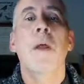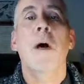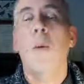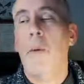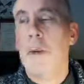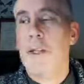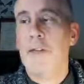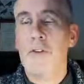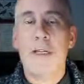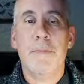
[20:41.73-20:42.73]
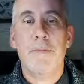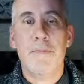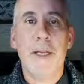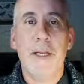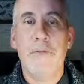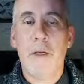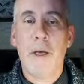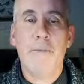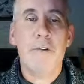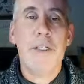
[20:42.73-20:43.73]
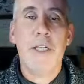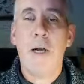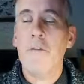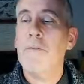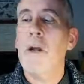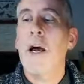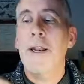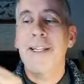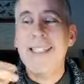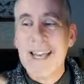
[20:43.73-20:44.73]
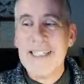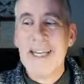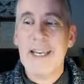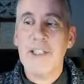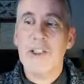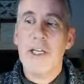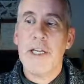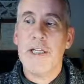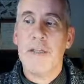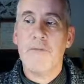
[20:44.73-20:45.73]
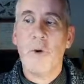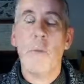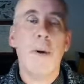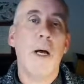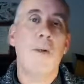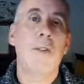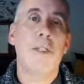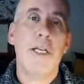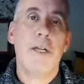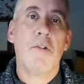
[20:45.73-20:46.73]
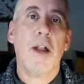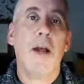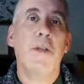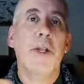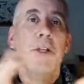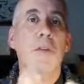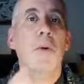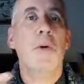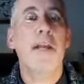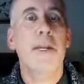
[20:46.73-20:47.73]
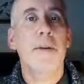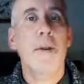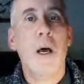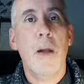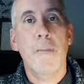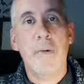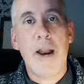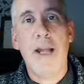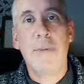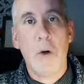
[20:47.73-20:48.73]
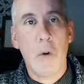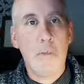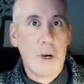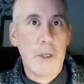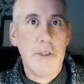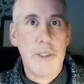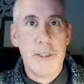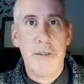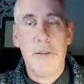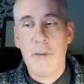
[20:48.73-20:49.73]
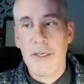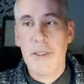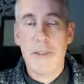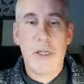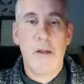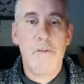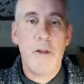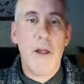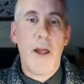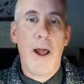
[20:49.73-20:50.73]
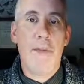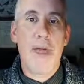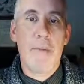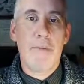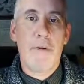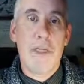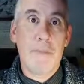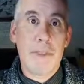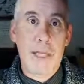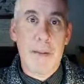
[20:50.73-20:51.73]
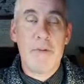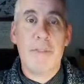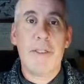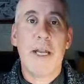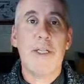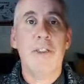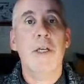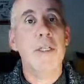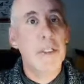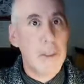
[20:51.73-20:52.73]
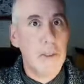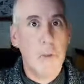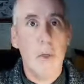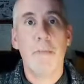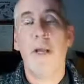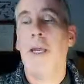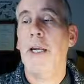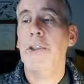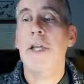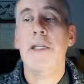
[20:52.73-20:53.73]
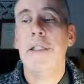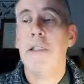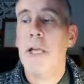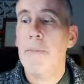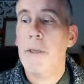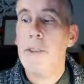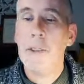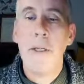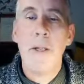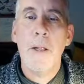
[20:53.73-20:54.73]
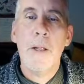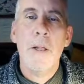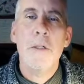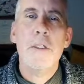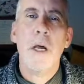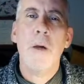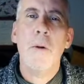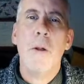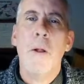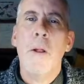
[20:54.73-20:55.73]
or when the tree is big enough to look after itself. And a dead hedge is four posts in the ground, and you put in um, brash, old branches and twigs and stuff, and that provides temporary protection until the windbreak hedge gets established. So,